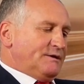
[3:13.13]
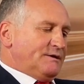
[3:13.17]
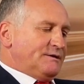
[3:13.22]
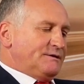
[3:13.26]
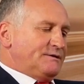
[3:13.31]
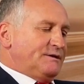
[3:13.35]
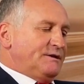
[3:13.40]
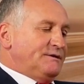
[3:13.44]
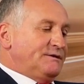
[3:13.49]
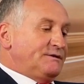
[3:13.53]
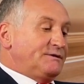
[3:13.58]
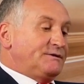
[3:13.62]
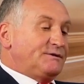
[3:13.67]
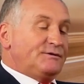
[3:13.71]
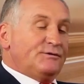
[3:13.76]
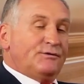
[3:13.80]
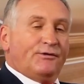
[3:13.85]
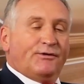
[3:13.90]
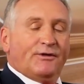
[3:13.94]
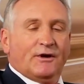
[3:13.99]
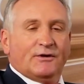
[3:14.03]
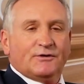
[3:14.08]
Since
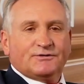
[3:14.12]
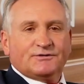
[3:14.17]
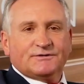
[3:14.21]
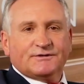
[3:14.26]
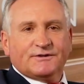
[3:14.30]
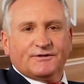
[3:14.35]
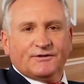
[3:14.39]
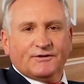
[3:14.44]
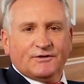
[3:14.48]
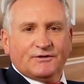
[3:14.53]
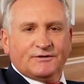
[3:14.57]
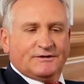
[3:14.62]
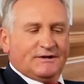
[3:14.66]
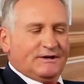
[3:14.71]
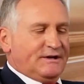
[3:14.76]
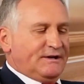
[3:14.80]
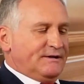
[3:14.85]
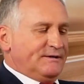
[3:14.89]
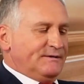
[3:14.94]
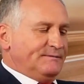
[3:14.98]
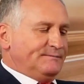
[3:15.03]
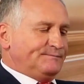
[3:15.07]

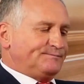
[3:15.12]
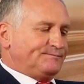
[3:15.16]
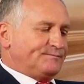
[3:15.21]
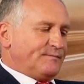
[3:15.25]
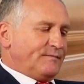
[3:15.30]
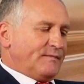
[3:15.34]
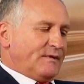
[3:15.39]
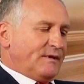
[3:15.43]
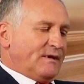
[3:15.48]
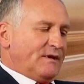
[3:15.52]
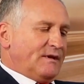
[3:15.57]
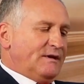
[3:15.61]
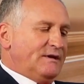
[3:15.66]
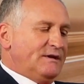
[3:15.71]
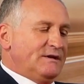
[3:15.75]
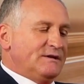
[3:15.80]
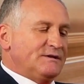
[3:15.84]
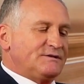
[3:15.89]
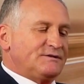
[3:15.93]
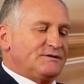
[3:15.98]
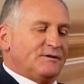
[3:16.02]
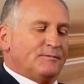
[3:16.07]
2013, he
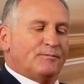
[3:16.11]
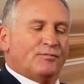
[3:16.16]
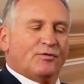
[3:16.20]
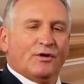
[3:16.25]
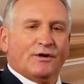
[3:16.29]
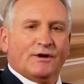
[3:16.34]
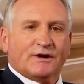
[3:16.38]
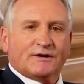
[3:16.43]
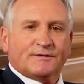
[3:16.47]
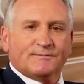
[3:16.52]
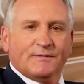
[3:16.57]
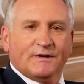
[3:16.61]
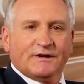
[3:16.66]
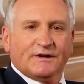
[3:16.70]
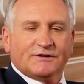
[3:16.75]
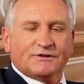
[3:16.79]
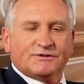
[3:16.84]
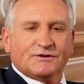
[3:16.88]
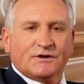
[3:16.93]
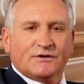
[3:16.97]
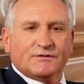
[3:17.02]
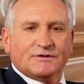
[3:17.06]
is the product
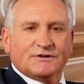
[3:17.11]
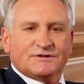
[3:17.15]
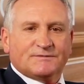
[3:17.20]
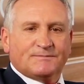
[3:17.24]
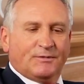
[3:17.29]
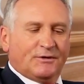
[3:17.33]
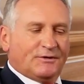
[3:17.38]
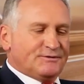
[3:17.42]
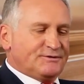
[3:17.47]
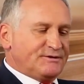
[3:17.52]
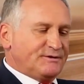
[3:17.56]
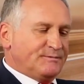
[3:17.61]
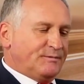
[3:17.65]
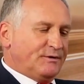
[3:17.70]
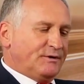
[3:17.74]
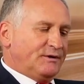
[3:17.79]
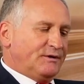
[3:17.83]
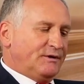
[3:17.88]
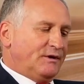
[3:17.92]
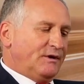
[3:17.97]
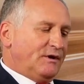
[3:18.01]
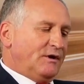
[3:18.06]
manager
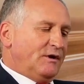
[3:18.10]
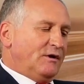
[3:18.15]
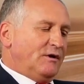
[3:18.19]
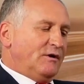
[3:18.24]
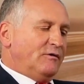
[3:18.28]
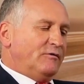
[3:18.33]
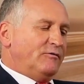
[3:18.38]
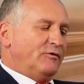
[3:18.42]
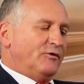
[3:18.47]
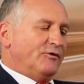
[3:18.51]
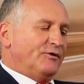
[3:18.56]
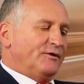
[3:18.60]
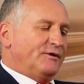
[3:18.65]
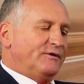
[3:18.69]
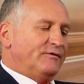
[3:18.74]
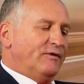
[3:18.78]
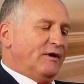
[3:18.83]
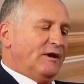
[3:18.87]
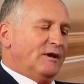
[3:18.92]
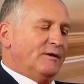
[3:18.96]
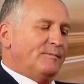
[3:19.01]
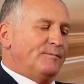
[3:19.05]
responsible for the
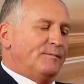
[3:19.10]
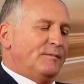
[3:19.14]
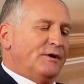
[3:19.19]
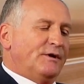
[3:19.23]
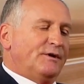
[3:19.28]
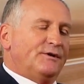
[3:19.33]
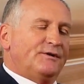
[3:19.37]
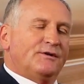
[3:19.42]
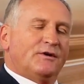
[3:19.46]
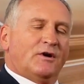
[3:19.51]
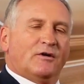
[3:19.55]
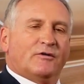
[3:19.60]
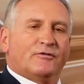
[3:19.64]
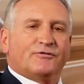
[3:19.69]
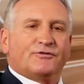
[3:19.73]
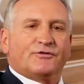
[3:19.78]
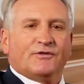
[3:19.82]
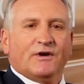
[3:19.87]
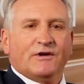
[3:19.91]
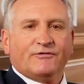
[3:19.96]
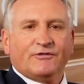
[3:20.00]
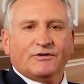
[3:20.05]
development of
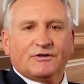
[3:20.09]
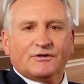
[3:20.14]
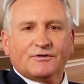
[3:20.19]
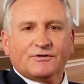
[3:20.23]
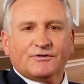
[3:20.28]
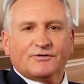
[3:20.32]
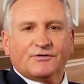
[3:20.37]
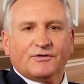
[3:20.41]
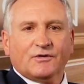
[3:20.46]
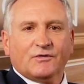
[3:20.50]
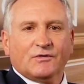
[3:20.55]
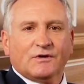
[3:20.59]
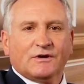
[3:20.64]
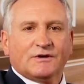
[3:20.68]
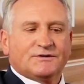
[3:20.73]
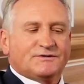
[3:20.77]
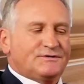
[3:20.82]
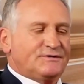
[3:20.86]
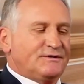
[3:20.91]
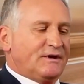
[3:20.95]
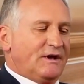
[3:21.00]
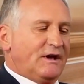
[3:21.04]
traffic
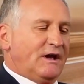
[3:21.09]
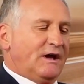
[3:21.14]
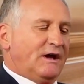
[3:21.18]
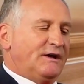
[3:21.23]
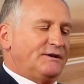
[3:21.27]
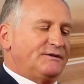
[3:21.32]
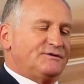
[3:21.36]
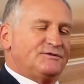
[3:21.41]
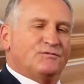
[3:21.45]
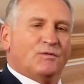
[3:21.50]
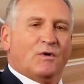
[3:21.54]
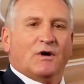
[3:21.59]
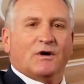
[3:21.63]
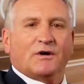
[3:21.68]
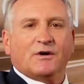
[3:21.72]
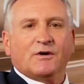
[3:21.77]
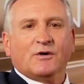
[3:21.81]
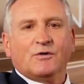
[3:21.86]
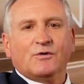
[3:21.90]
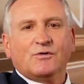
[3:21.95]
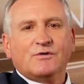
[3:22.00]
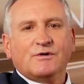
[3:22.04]
controllers at
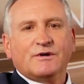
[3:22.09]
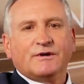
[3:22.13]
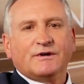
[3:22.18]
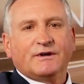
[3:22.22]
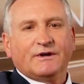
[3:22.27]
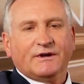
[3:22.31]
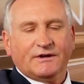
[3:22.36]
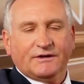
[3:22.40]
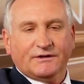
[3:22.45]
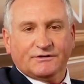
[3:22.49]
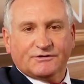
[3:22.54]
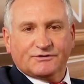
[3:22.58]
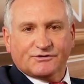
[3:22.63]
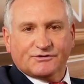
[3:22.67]
SWARCO in